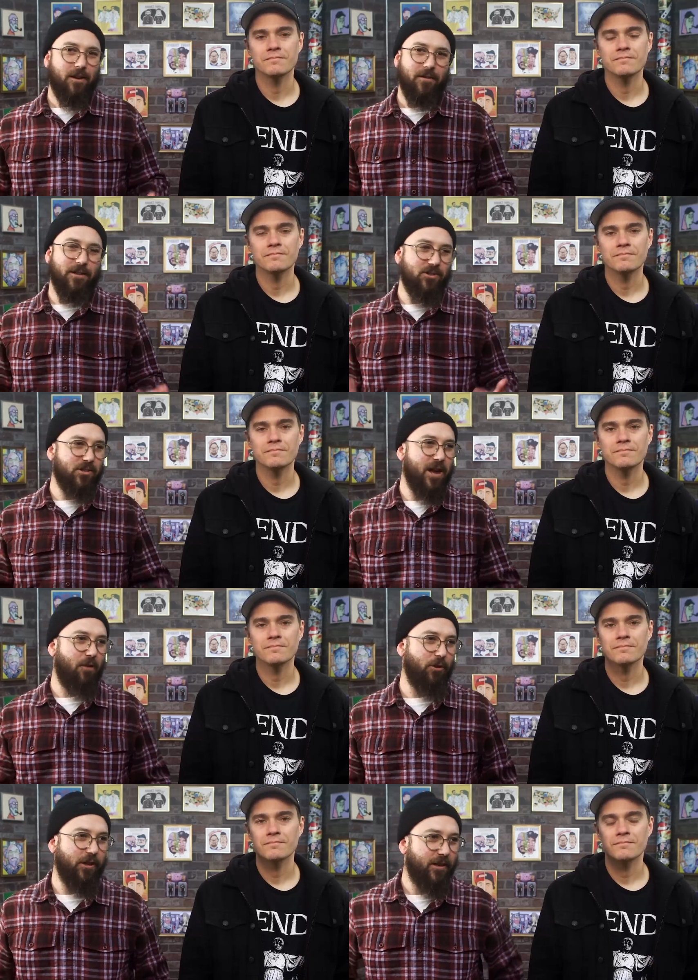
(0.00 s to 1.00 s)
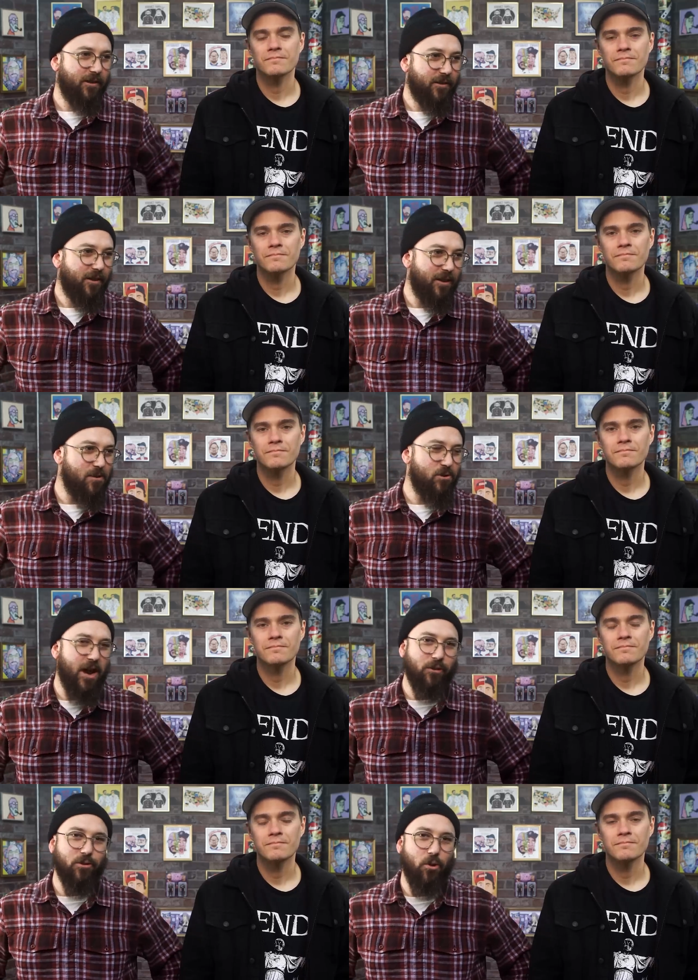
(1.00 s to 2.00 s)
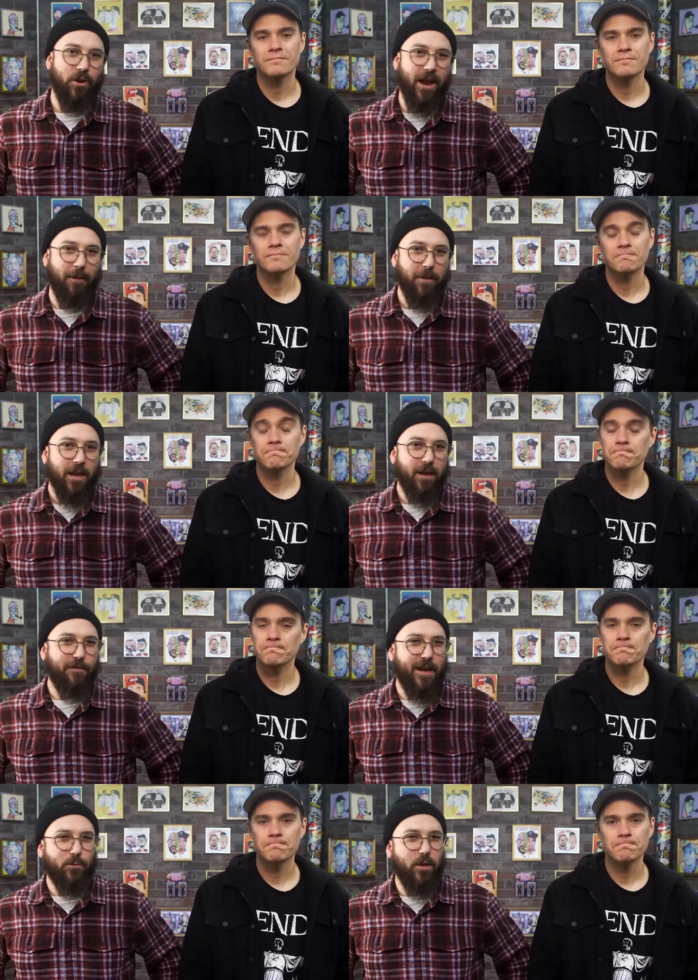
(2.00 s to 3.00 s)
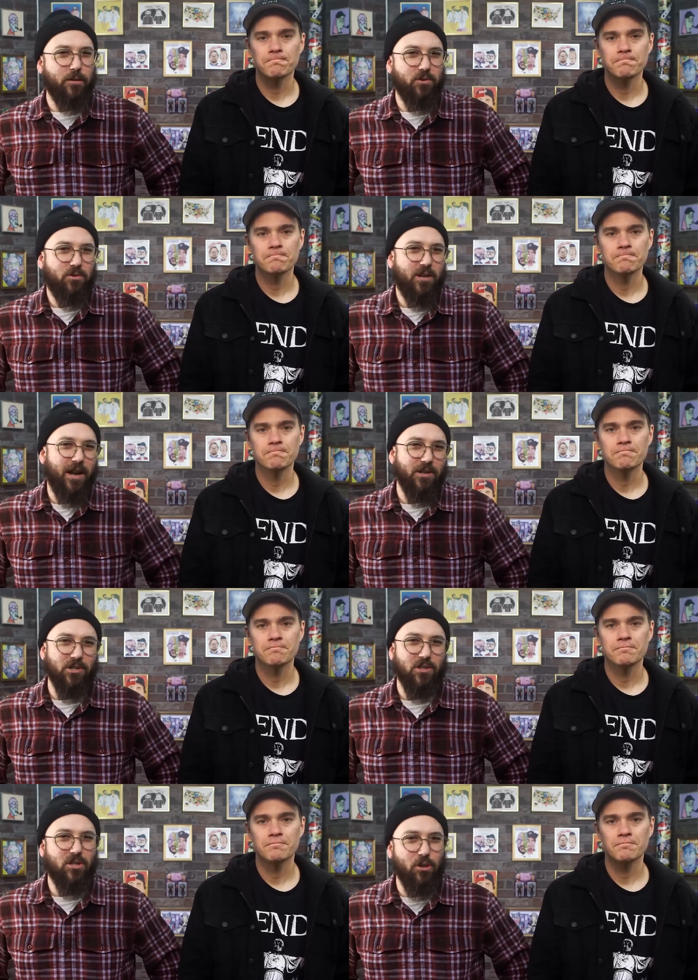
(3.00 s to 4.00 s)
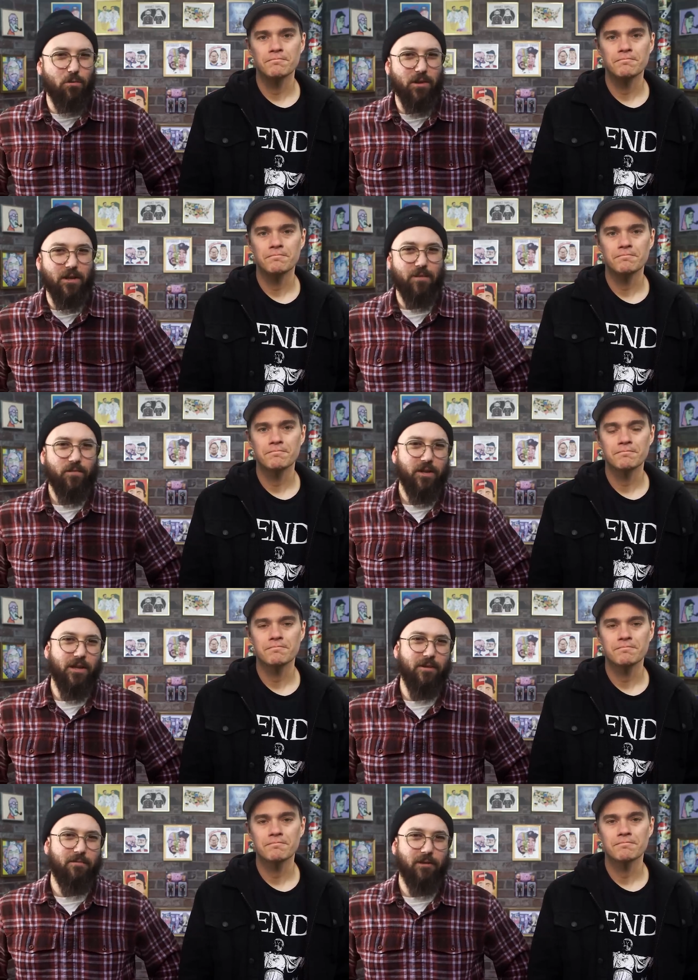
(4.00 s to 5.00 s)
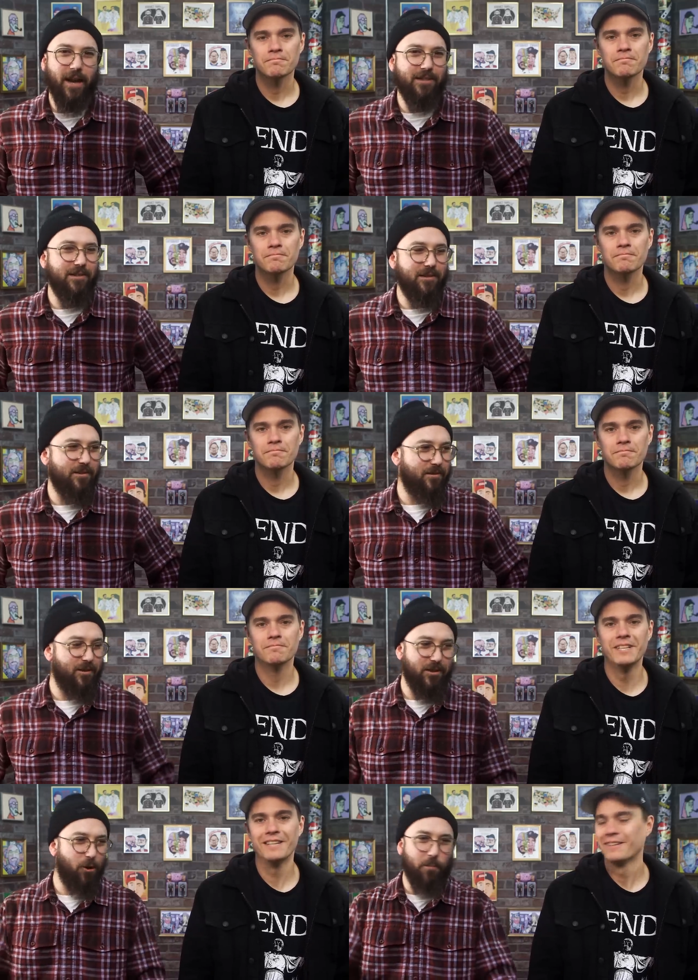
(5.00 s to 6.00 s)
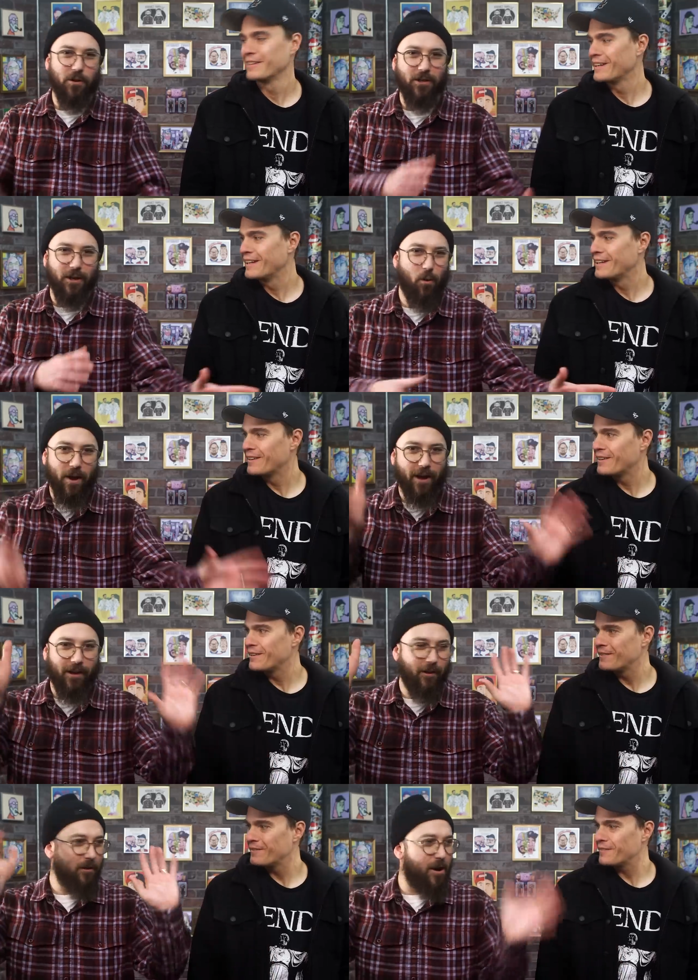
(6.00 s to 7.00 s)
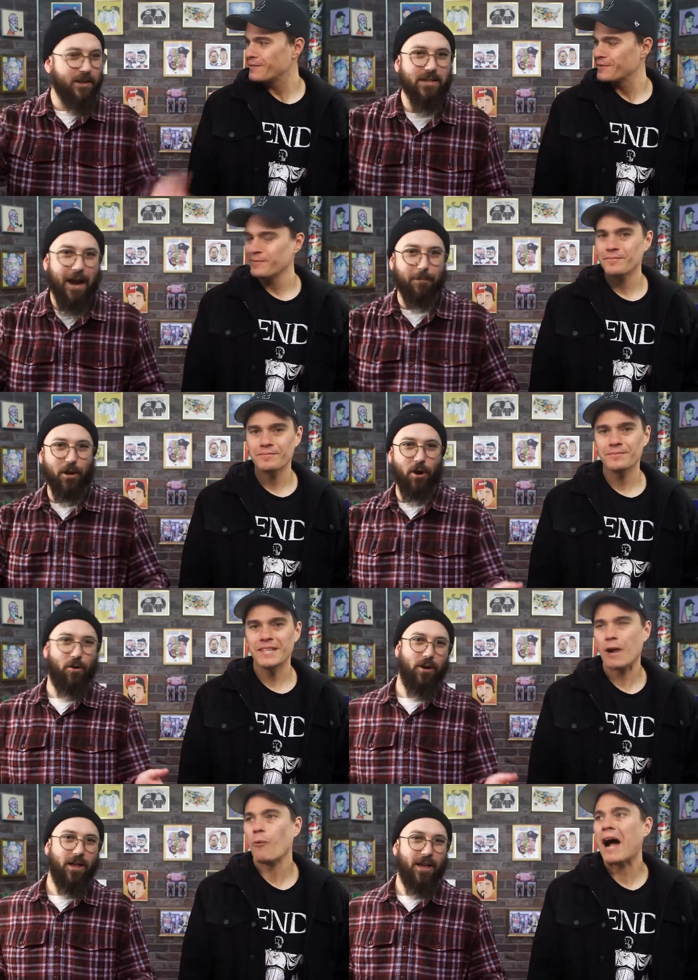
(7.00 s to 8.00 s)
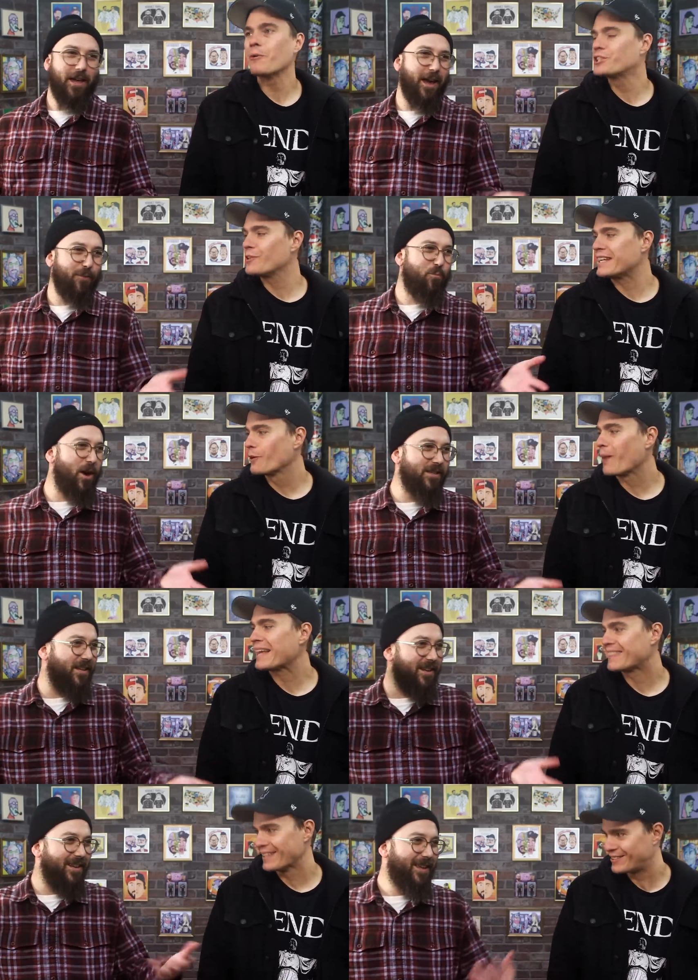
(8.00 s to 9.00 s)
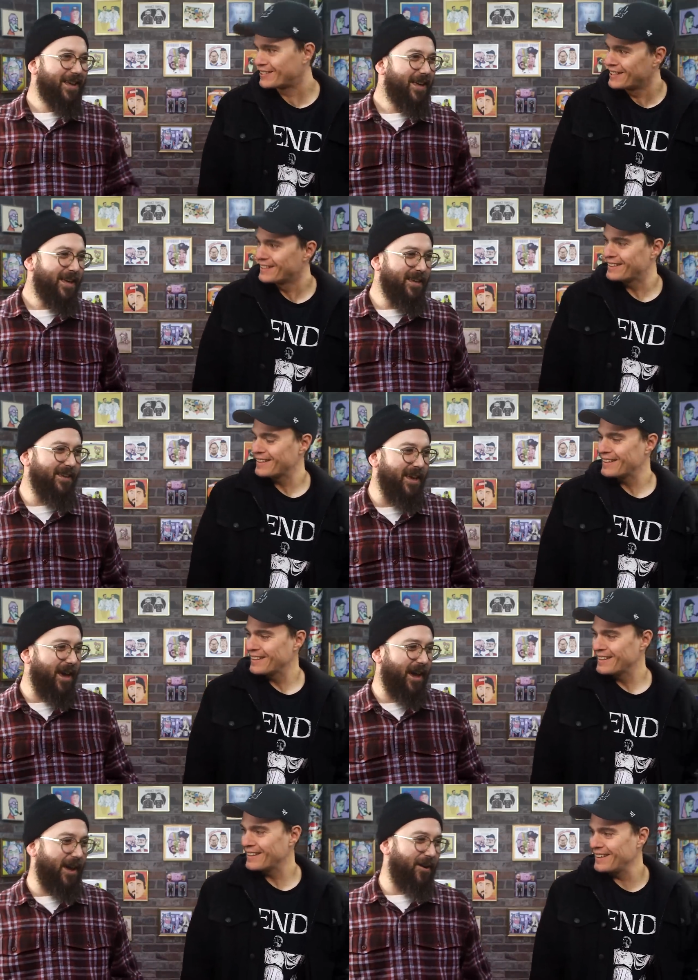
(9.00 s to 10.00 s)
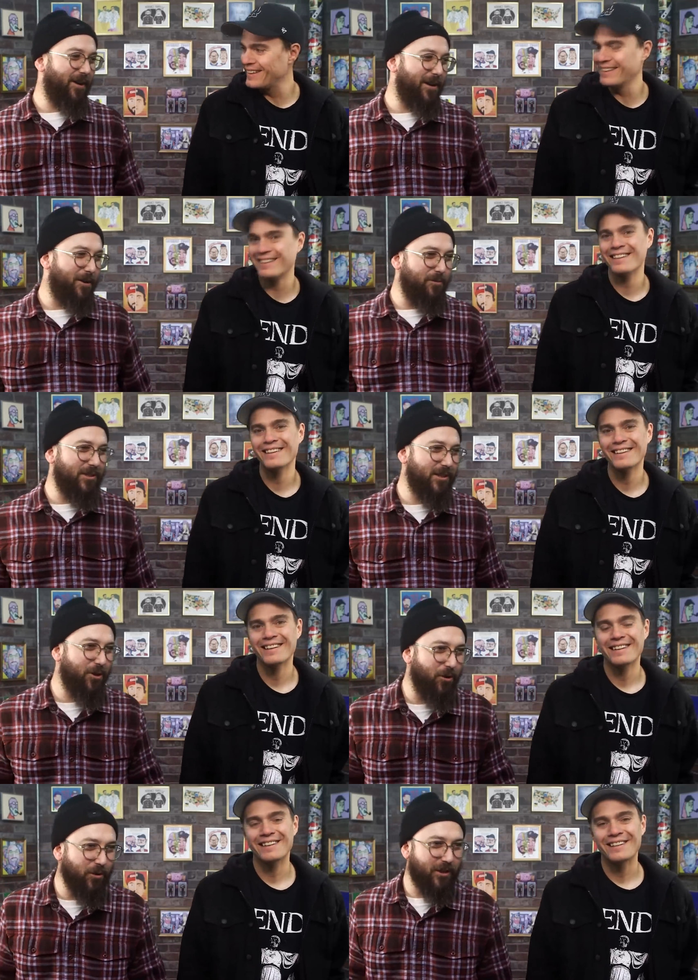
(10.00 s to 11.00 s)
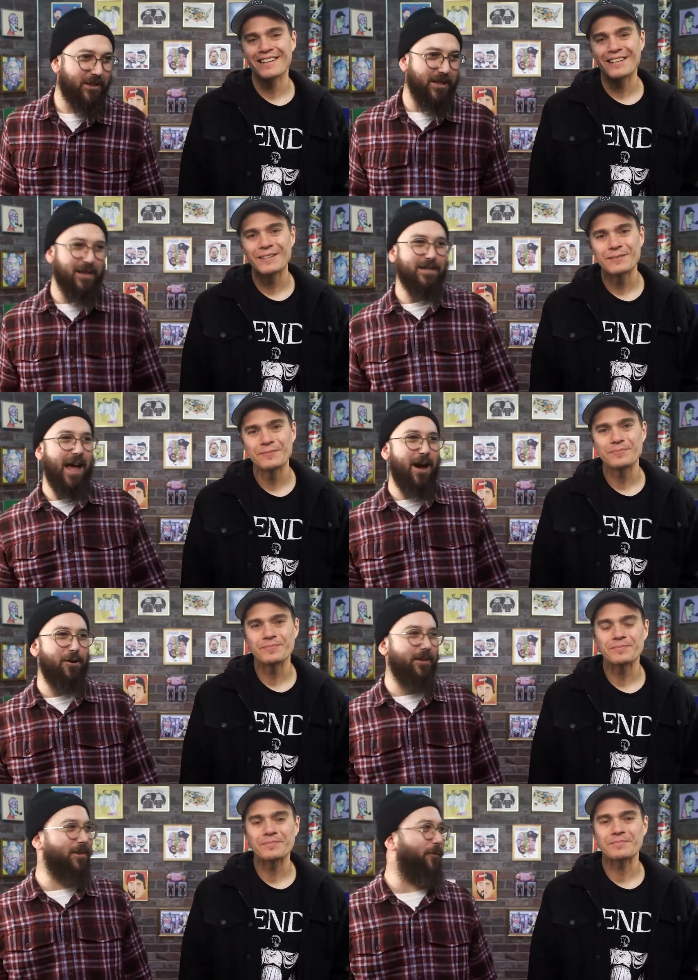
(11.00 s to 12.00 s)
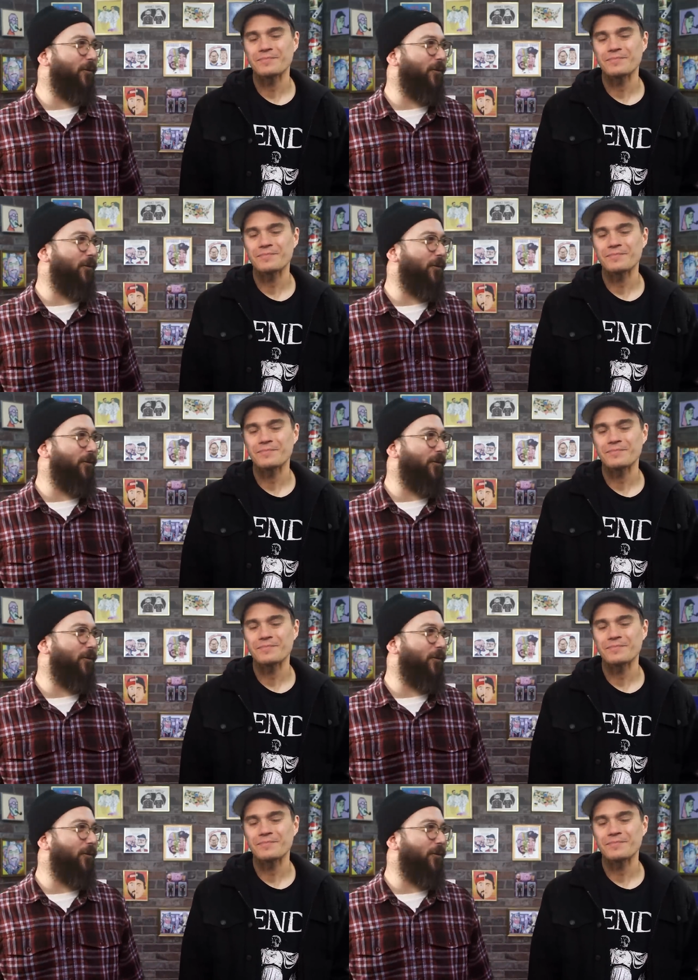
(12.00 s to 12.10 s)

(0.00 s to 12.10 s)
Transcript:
Speaker 1: well, he's just not really huge household name. In fact, we kind of just assumed that he licensed the Dilbert thing away a long time ago. Yeah, why would you need to write this? Yeah, he was still sitting down at the